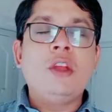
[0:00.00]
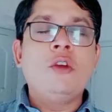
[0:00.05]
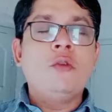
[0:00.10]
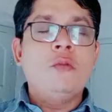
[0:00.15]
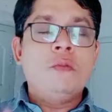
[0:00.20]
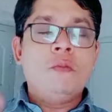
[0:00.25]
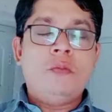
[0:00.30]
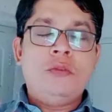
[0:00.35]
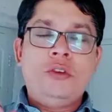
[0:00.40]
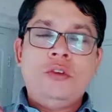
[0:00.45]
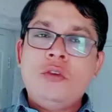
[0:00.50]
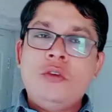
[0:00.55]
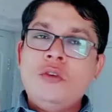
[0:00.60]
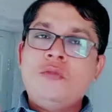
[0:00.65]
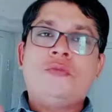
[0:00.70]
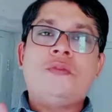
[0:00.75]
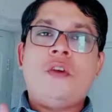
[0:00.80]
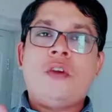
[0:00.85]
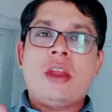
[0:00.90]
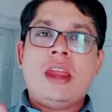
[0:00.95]
you
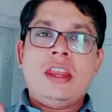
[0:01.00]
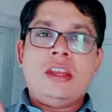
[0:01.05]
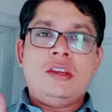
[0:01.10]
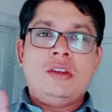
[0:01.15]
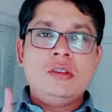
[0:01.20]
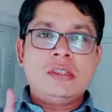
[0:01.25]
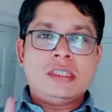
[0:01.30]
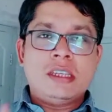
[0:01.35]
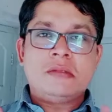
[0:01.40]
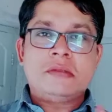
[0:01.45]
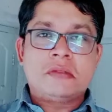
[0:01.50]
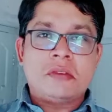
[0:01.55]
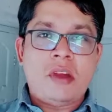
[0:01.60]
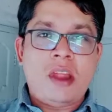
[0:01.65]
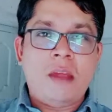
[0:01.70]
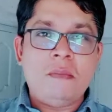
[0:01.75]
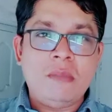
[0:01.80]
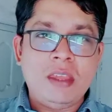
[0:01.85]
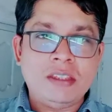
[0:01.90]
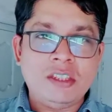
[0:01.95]
don't forget to
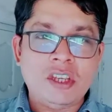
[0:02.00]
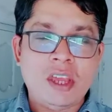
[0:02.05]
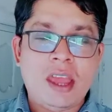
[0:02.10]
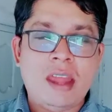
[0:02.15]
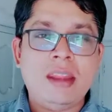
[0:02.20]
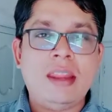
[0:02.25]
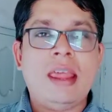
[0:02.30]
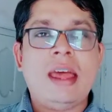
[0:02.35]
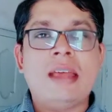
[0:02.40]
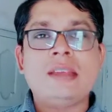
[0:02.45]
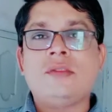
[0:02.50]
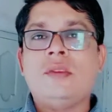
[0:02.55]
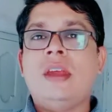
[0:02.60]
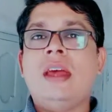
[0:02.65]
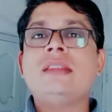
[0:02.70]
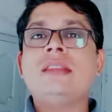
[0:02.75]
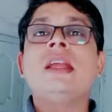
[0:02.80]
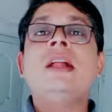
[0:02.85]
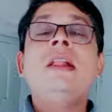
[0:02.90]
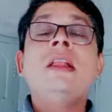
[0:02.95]
subscribe the channel as well
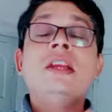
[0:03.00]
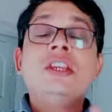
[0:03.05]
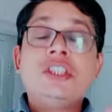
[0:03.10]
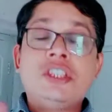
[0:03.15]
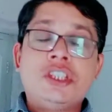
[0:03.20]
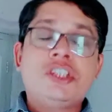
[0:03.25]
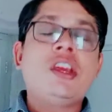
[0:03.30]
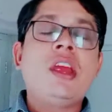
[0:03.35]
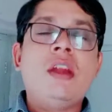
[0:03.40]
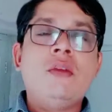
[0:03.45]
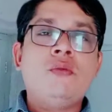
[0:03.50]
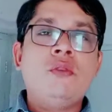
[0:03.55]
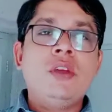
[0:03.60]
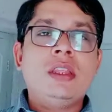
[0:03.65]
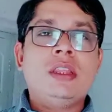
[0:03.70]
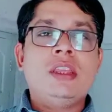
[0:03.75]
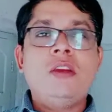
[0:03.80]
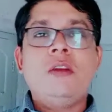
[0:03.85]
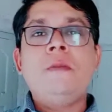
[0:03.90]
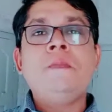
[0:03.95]
as share
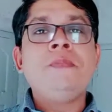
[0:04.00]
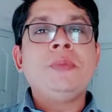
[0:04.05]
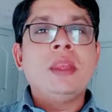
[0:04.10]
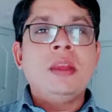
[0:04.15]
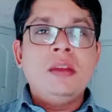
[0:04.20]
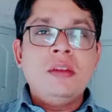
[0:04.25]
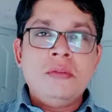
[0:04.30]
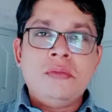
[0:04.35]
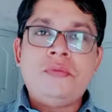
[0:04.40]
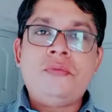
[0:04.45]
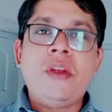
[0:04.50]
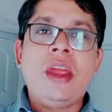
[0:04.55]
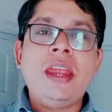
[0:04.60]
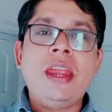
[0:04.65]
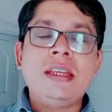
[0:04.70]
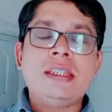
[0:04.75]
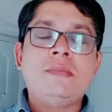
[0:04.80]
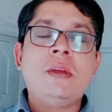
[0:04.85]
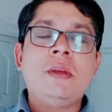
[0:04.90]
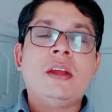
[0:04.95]
with your
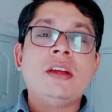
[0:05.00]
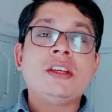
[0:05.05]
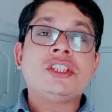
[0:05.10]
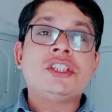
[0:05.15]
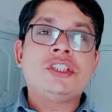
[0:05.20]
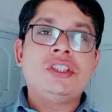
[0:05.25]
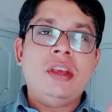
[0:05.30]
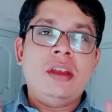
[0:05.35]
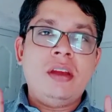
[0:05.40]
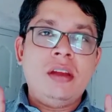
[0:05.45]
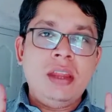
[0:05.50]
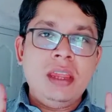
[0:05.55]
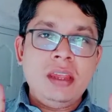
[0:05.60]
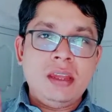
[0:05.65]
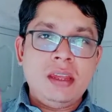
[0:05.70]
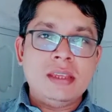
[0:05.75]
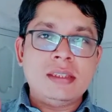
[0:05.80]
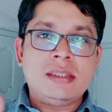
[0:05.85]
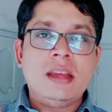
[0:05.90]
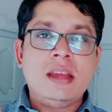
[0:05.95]
friends, because sharing
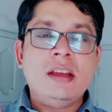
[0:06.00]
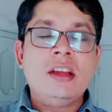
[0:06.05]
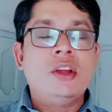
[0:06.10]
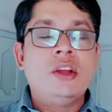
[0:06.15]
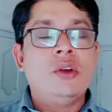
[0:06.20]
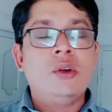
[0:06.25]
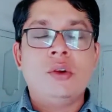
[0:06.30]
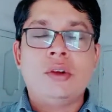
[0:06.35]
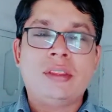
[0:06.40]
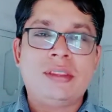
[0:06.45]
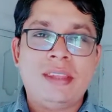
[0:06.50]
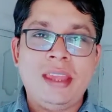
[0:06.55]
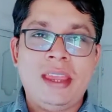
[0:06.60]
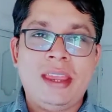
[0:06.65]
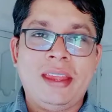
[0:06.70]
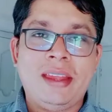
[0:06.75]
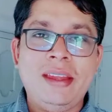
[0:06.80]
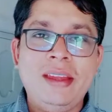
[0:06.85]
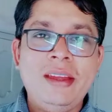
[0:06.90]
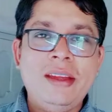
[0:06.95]
is a good
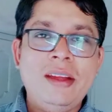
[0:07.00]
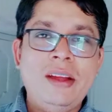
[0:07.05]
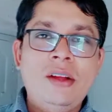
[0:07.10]
thing.